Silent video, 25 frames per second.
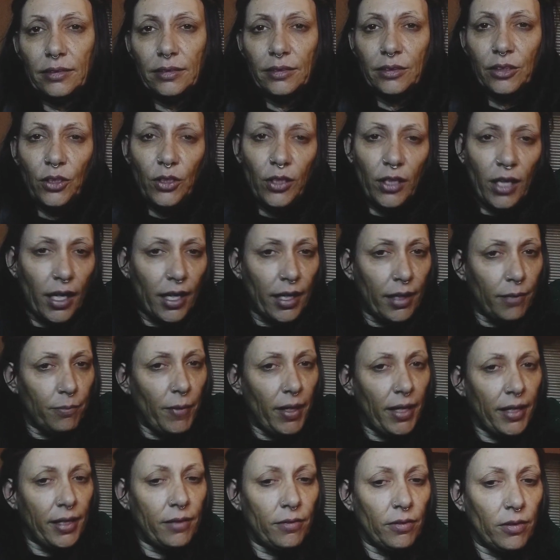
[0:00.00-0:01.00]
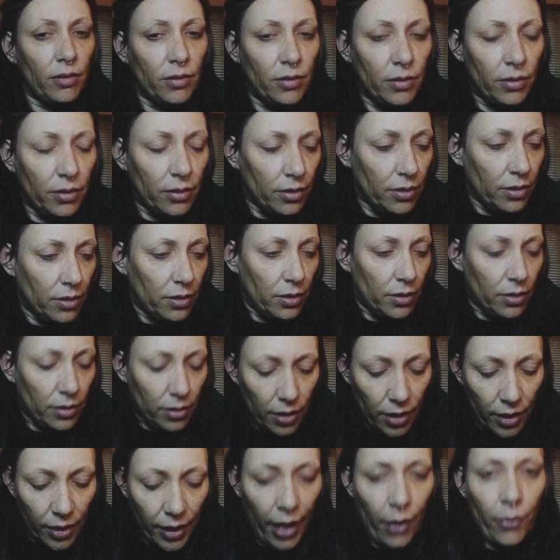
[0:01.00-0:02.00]
so you gotta make
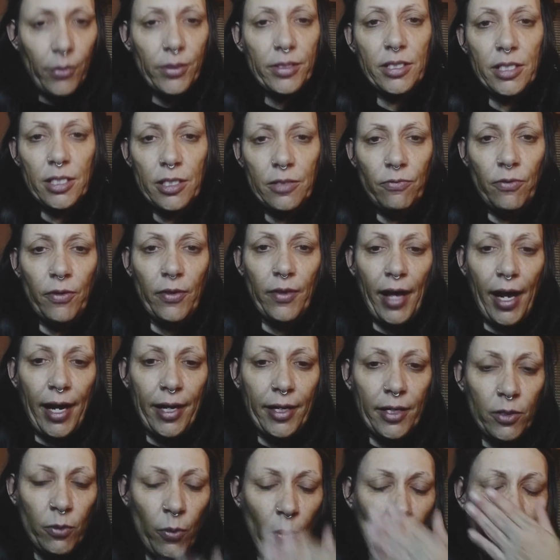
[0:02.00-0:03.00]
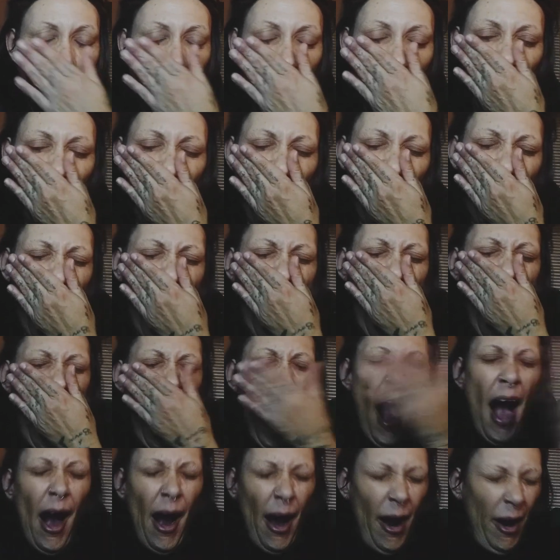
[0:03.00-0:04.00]
allowances for that as well.
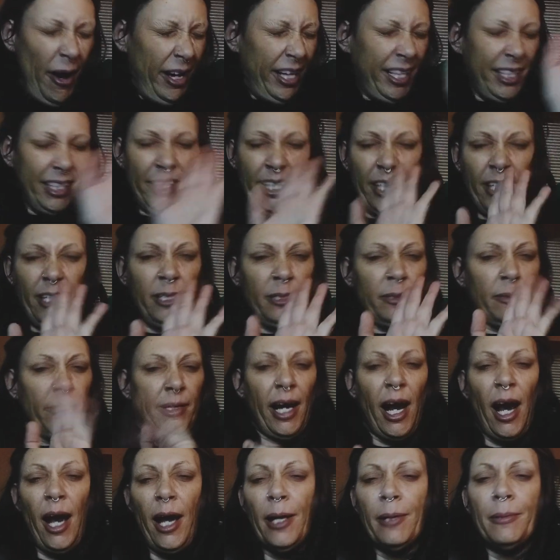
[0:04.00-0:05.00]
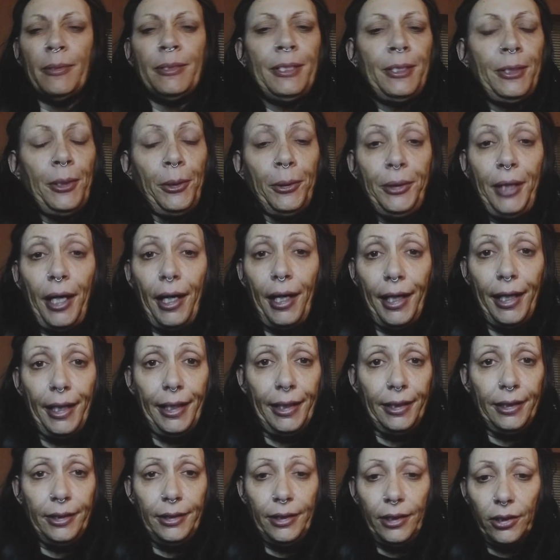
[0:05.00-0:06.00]
Oh, excuse me, I am so
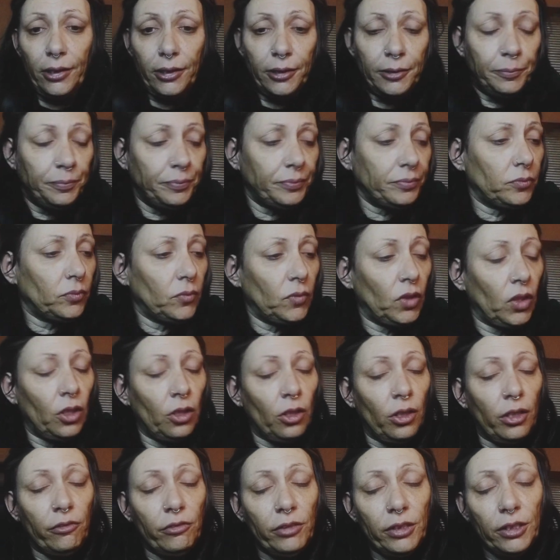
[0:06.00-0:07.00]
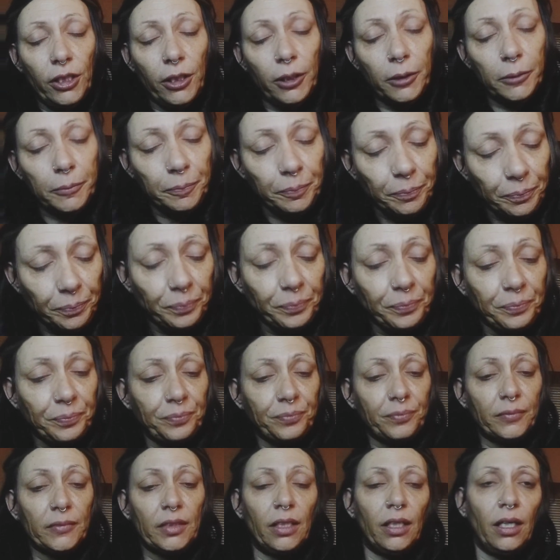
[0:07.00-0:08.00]
tired, y'all. You don't even know.
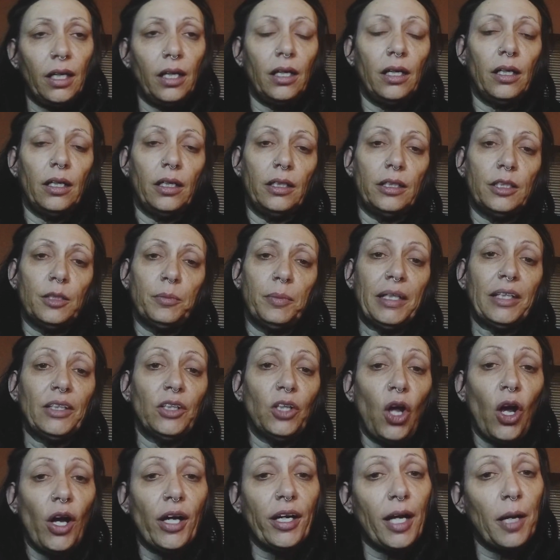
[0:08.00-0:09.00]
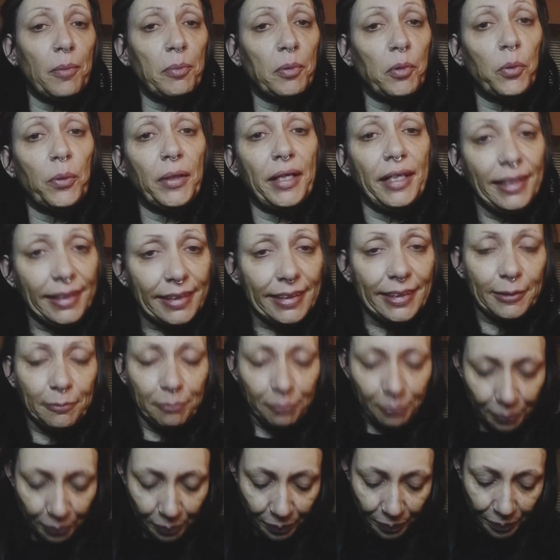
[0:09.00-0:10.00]
It's been a long couple weeks,
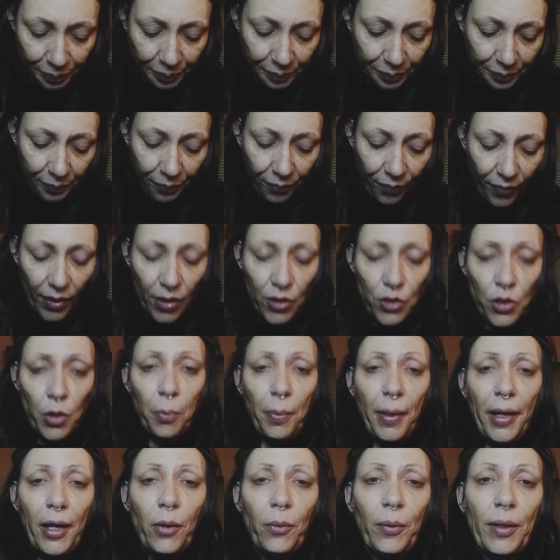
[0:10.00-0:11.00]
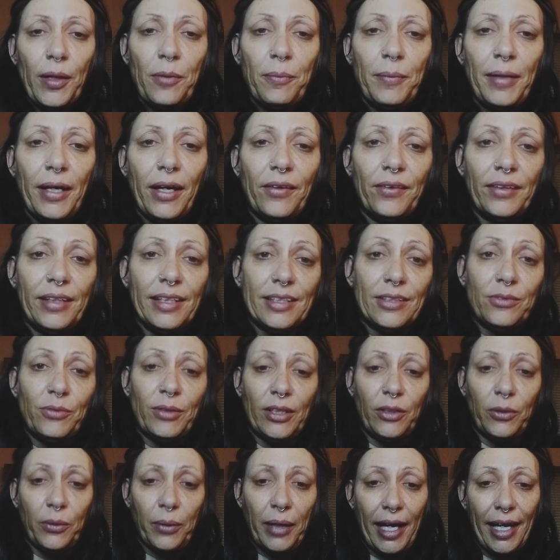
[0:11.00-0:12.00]
so bear with me on this
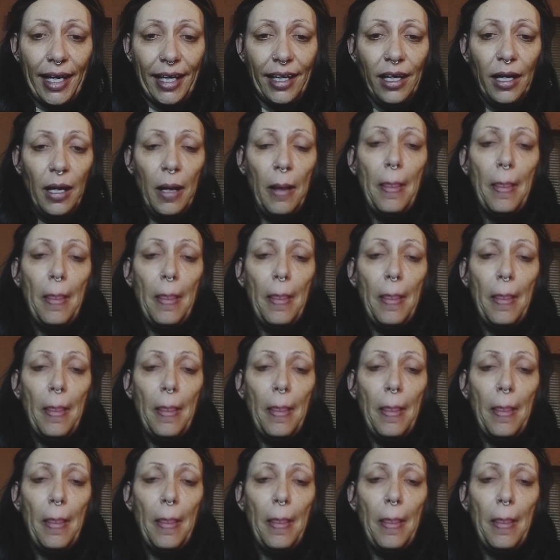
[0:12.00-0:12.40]
one, okay?